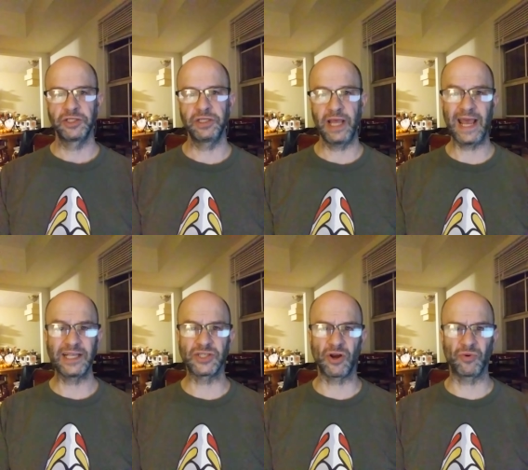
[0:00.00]

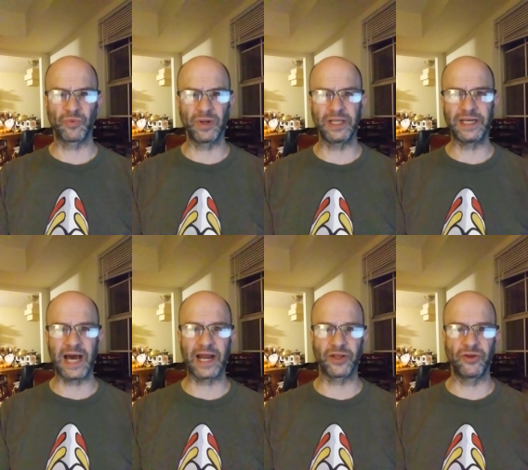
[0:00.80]
eggs are really
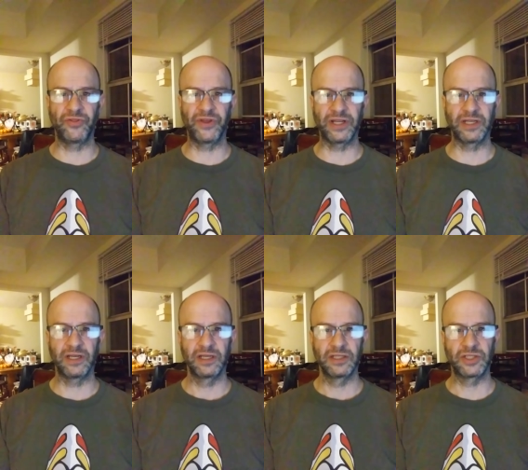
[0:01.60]
not a good thing
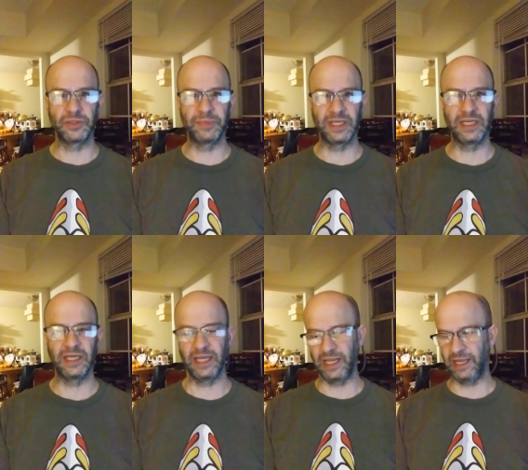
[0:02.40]
to be
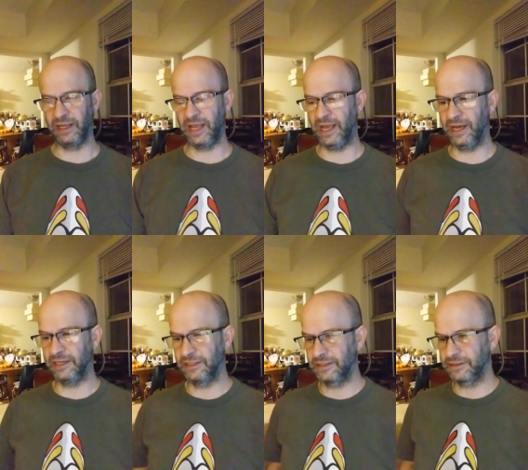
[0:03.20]
eating, and